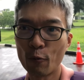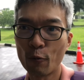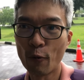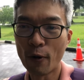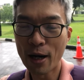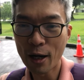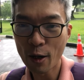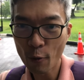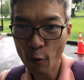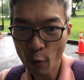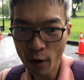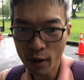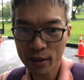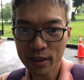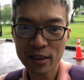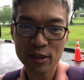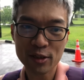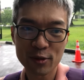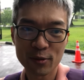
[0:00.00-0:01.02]
While
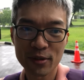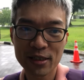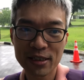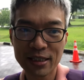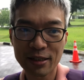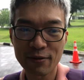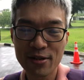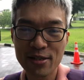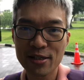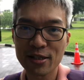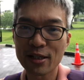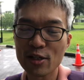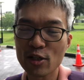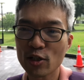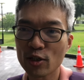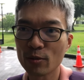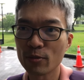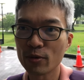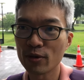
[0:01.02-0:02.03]
walking towards the
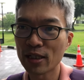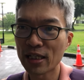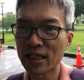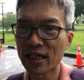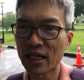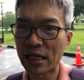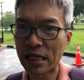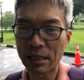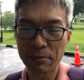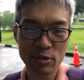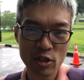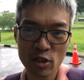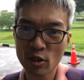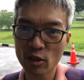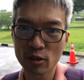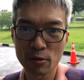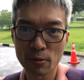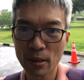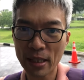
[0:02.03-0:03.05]
residential building, I'm just
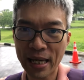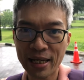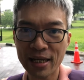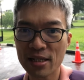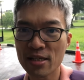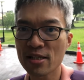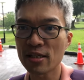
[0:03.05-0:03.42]
going to add in